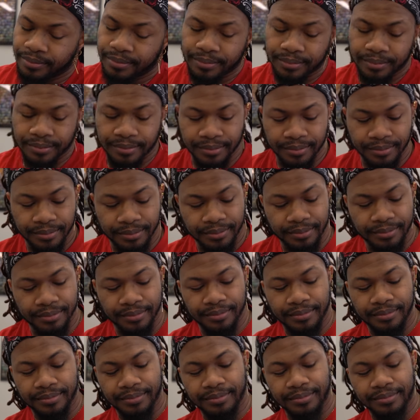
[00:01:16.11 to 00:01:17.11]

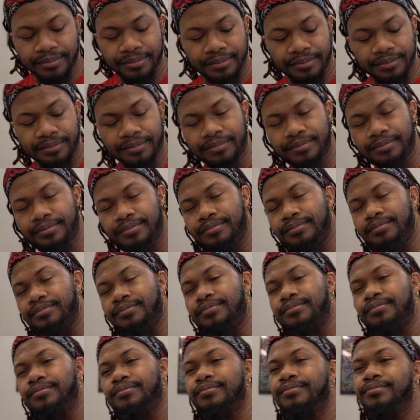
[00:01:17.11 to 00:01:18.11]

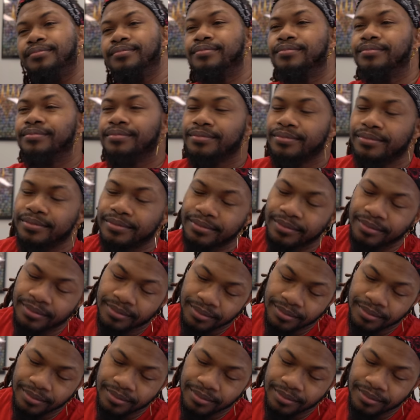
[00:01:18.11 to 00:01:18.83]
Nobody speaks.